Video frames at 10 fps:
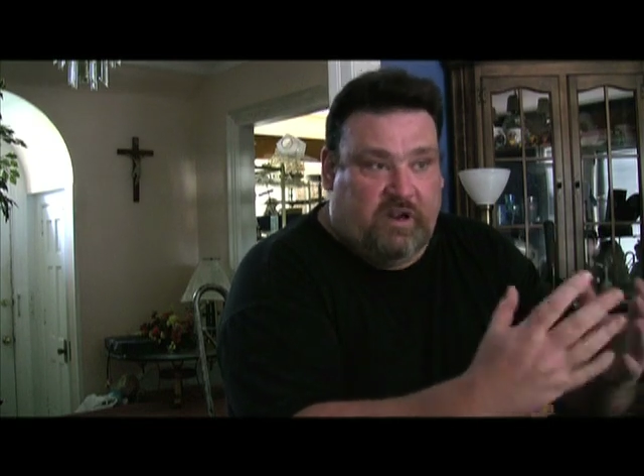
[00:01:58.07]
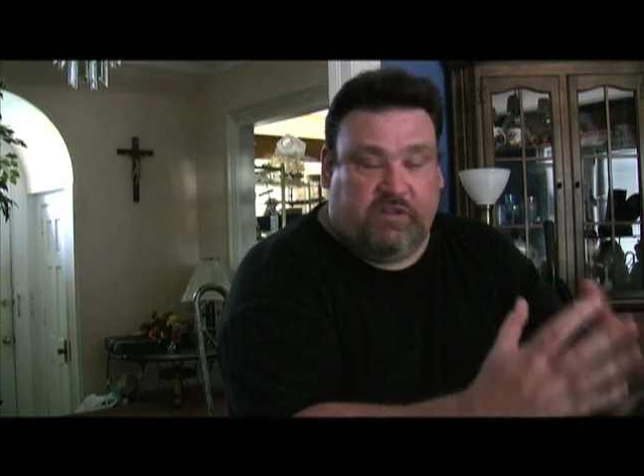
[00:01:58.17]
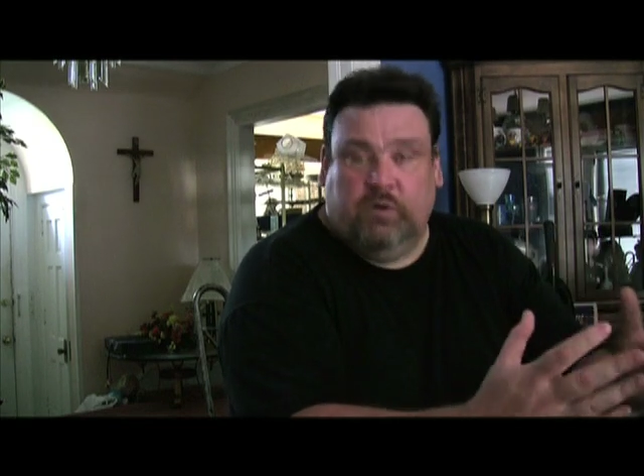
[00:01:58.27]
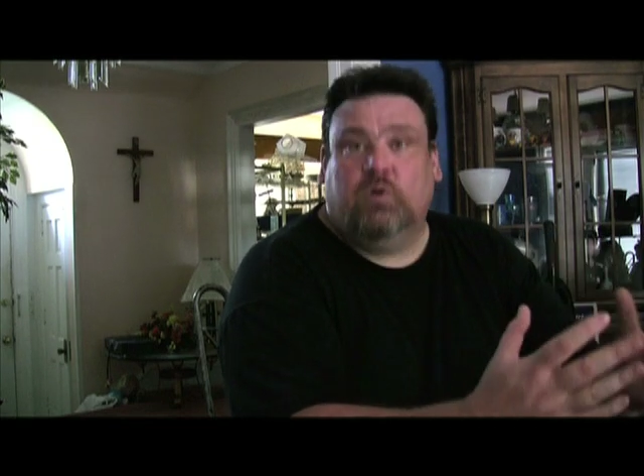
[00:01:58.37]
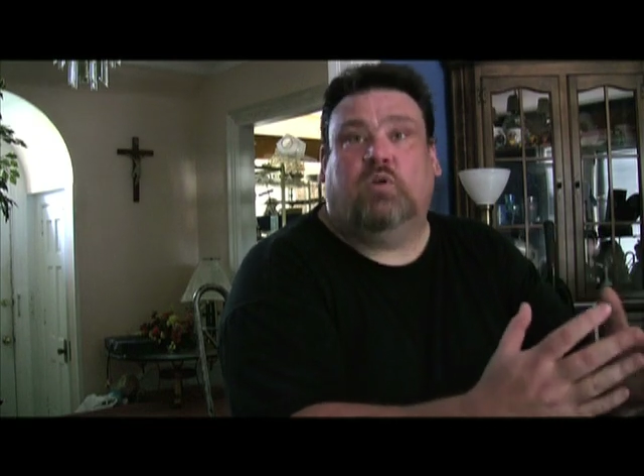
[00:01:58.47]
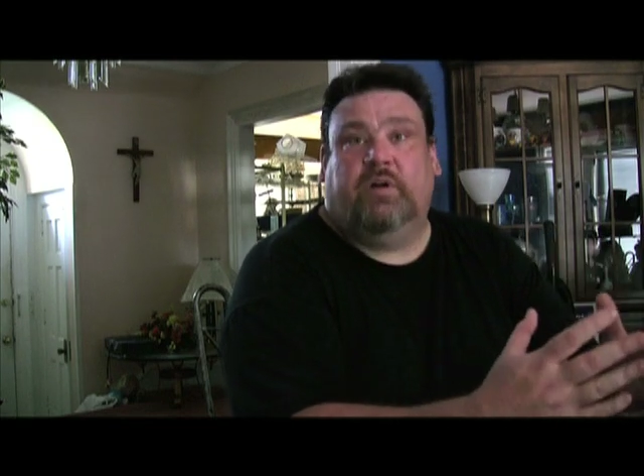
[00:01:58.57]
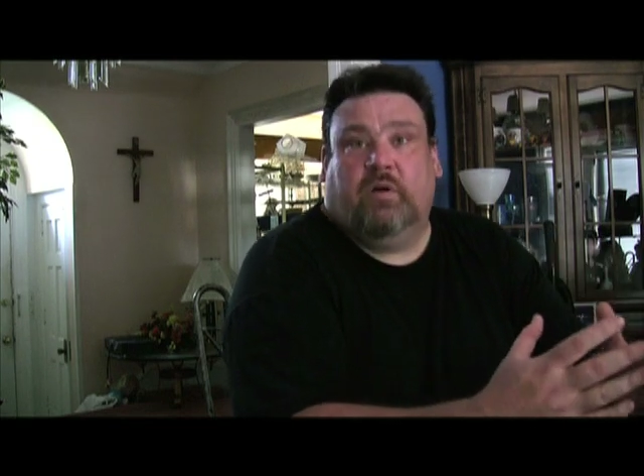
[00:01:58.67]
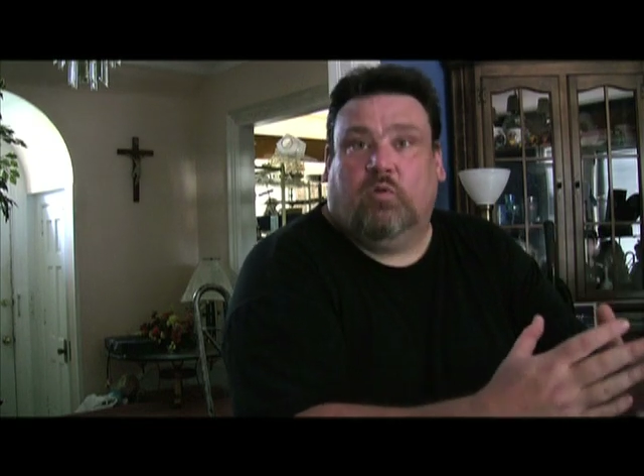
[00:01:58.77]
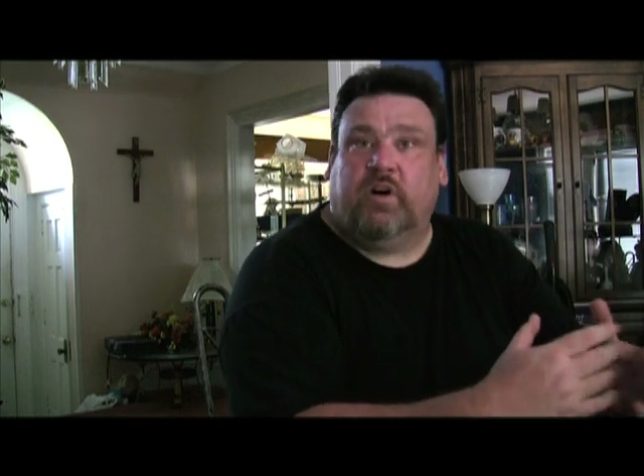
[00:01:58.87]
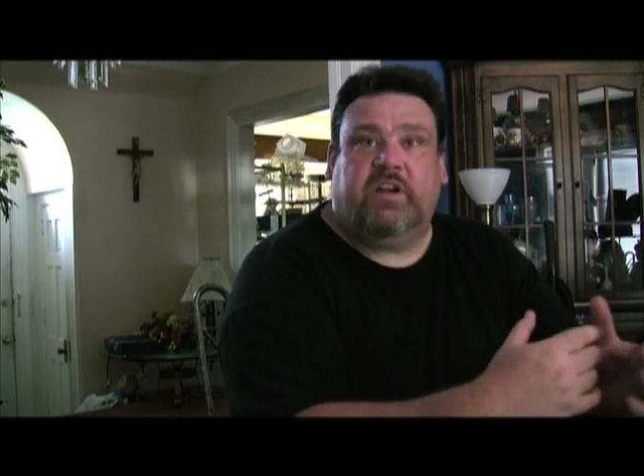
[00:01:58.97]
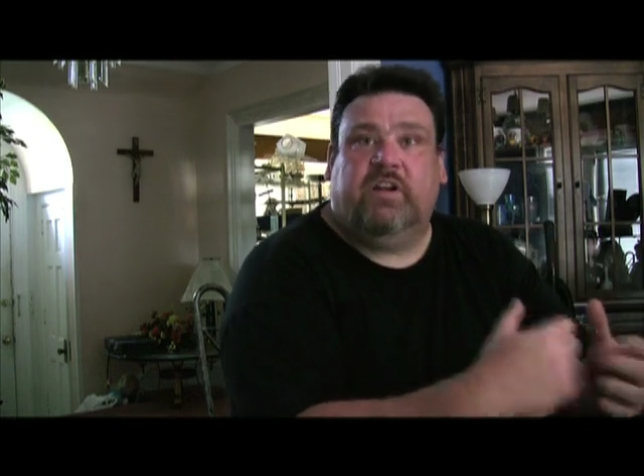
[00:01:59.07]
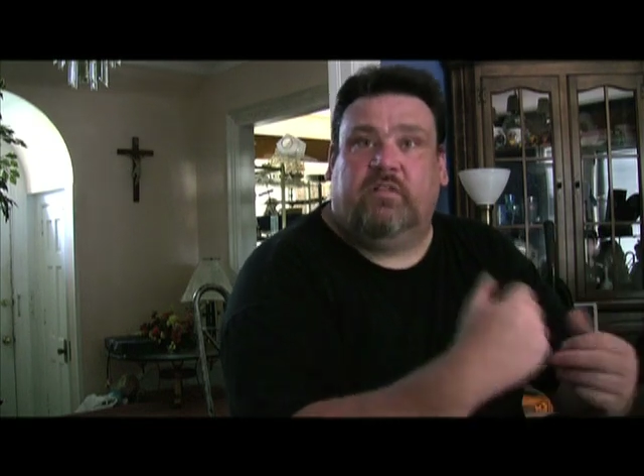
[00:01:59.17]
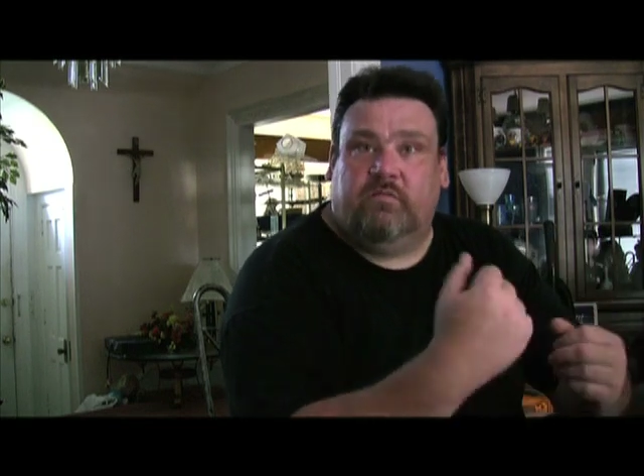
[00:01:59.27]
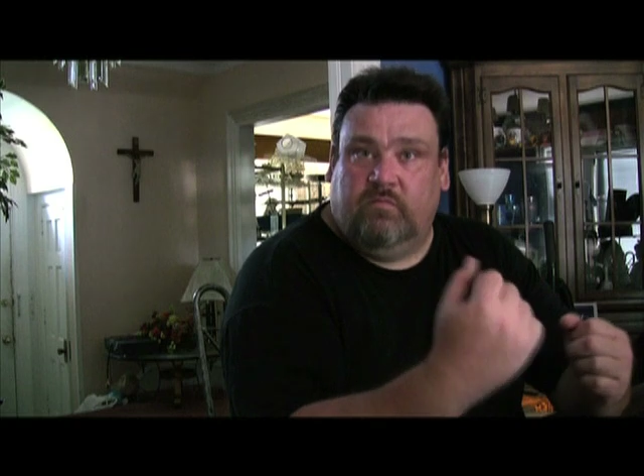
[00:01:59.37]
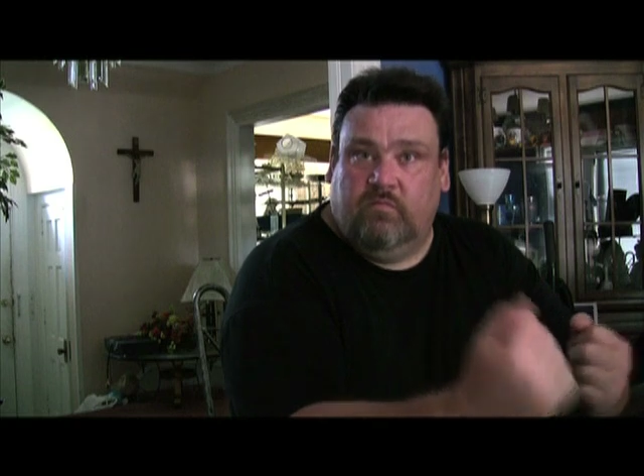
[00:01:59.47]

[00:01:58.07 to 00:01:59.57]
tool and a working